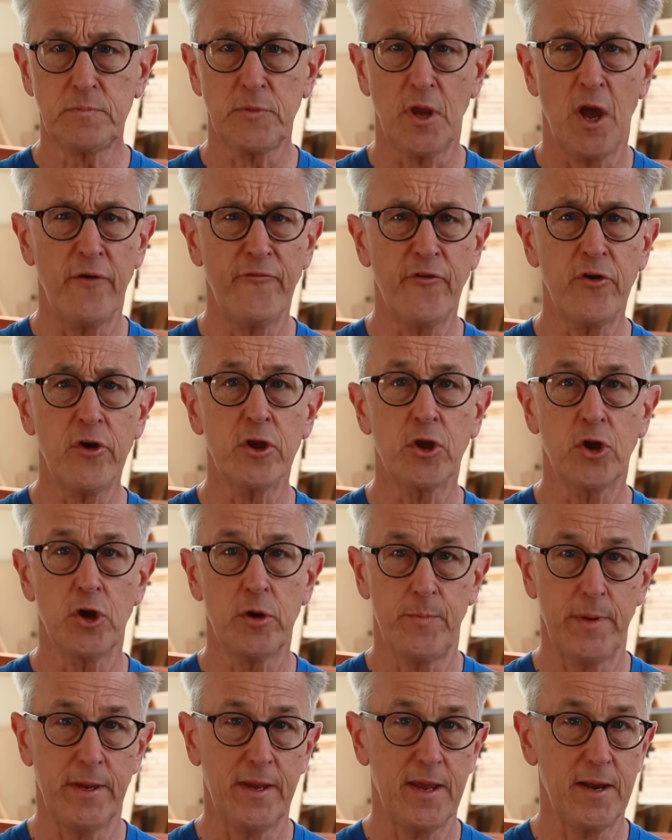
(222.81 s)
Now, a very
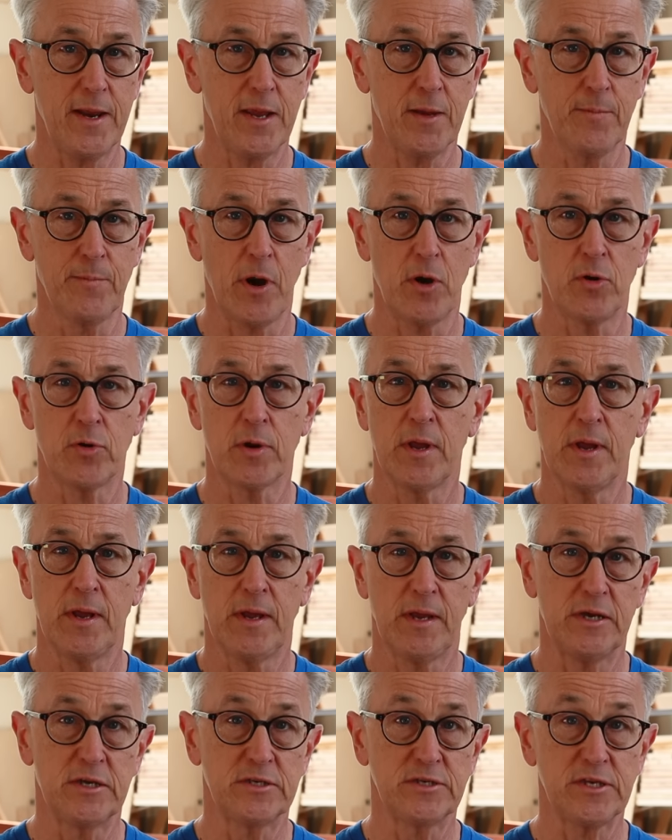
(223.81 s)
good beginning boat
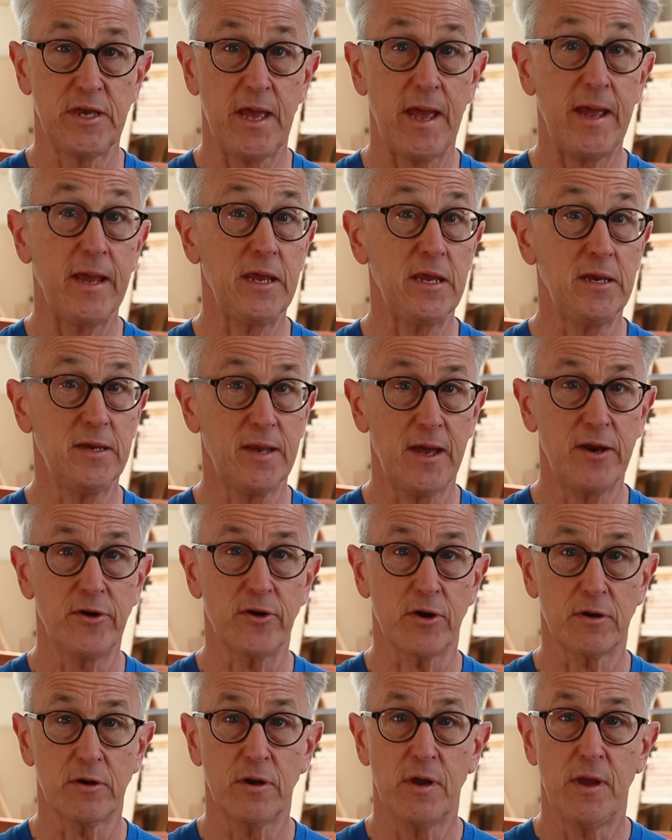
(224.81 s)
is a Yankee
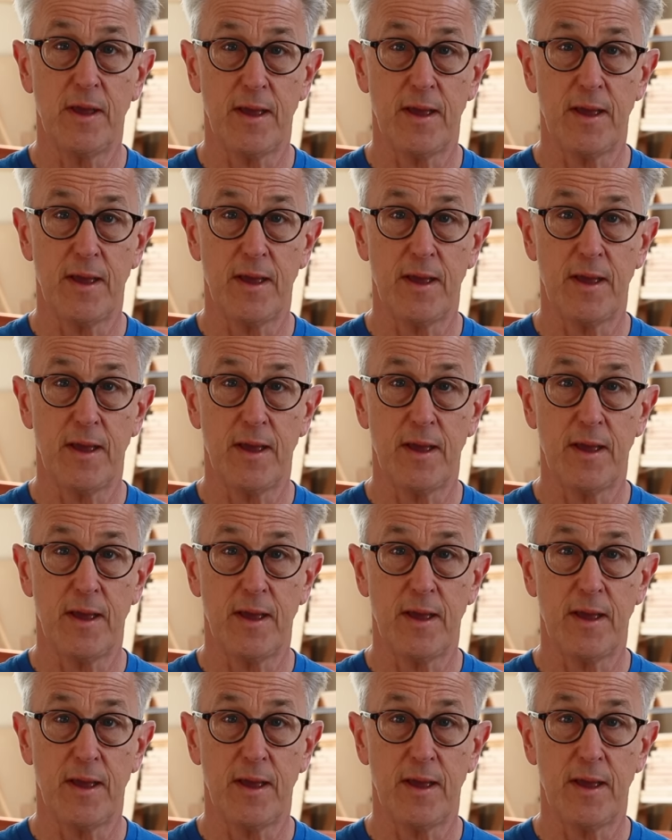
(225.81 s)
tender,